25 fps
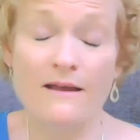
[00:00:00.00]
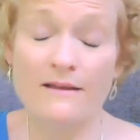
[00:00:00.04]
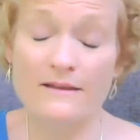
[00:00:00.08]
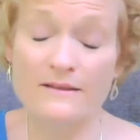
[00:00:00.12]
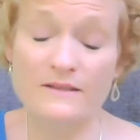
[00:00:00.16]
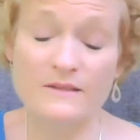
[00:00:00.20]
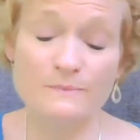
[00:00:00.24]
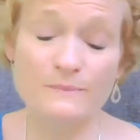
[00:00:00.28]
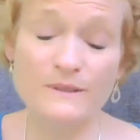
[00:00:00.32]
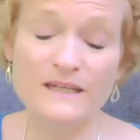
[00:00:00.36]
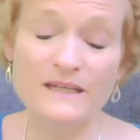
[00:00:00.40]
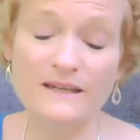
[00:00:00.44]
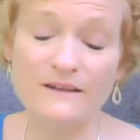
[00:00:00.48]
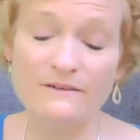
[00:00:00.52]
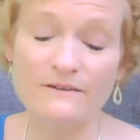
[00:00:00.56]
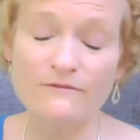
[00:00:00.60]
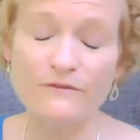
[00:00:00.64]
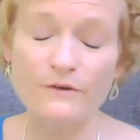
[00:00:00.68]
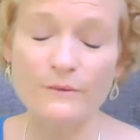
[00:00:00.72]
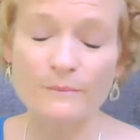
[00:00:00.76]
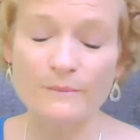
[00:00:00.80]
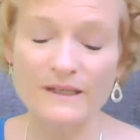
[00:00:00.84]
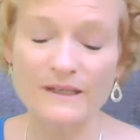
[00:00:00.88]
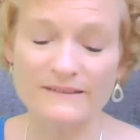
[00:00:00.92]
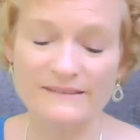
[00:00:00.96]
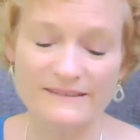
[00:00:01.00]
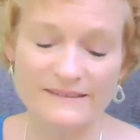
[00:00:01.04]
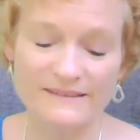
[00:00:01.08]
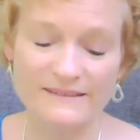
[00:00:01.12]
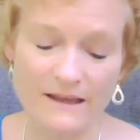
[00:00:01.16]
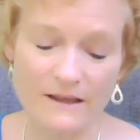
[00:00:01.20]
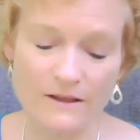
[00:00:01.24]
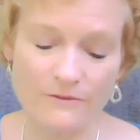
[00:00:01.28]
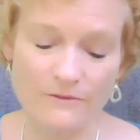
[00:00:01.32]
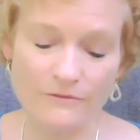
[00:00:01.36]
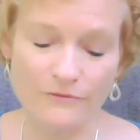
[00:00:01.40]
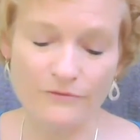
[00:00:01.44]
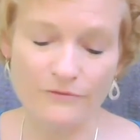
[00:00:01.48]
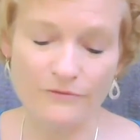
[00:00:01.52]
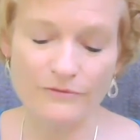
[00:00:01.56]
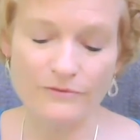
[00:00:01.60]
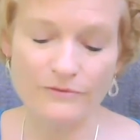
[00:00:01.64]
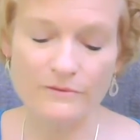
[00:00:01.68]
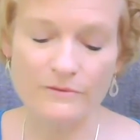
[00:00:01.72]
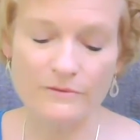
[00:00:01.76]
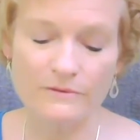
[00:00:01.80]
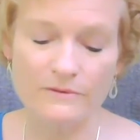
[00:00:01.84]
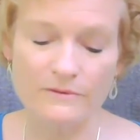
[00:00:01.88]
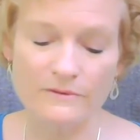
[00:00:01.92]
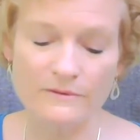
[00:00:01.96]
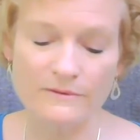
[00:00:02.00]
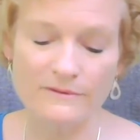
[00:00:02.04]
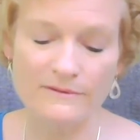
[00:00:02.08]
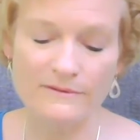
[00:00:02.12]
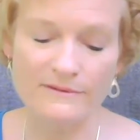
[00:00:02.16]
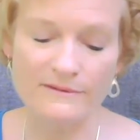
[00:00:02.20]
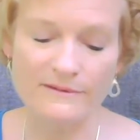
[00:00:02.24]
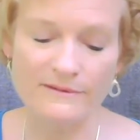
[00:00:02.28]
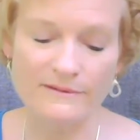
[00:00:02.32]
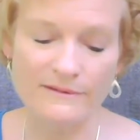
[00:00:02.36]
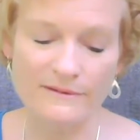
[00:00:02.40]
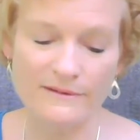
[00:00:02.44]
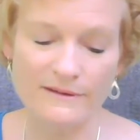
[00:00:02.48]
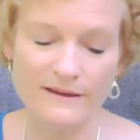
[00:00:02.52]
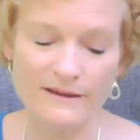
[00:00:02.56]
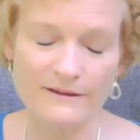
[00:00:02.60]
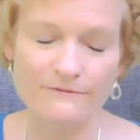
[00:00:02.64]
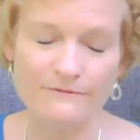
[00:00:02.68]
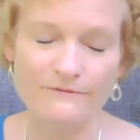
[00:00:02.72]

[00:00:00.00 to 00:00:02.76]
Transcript: speaking for myself, I